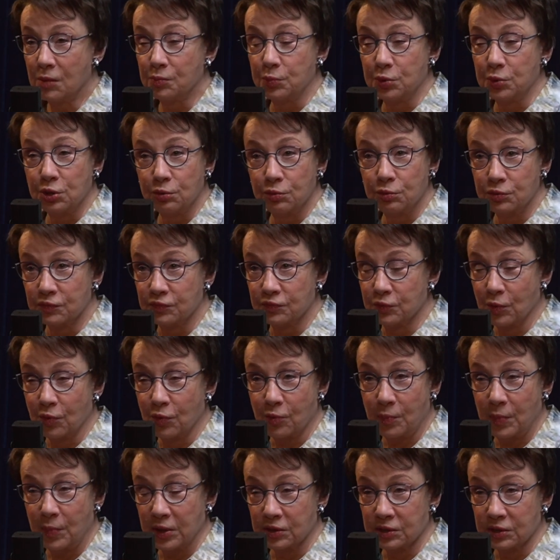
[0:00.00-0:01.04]
beautiful
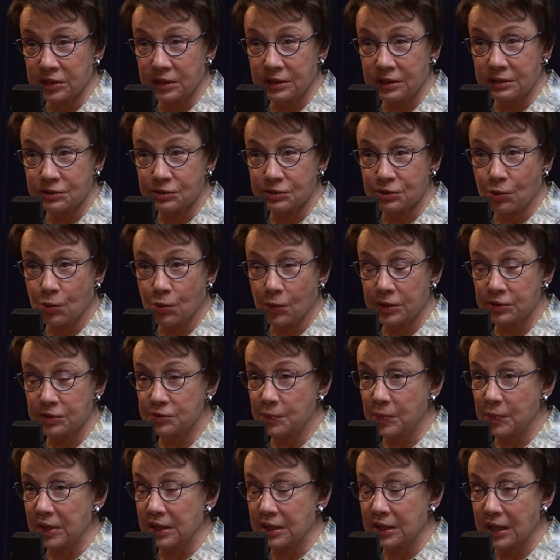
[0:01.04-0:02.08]
the building is going to
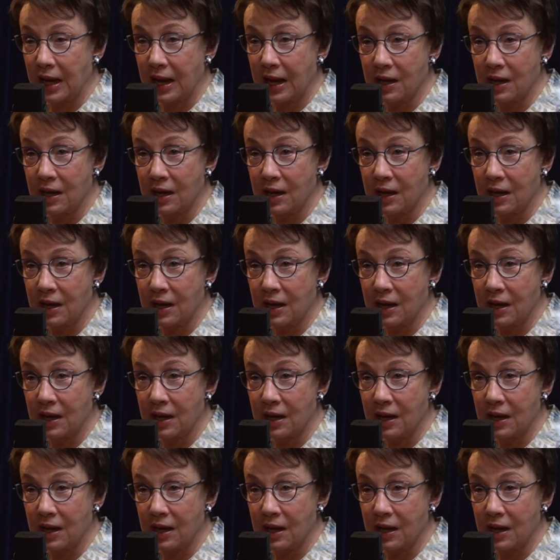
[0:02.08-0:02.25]
be and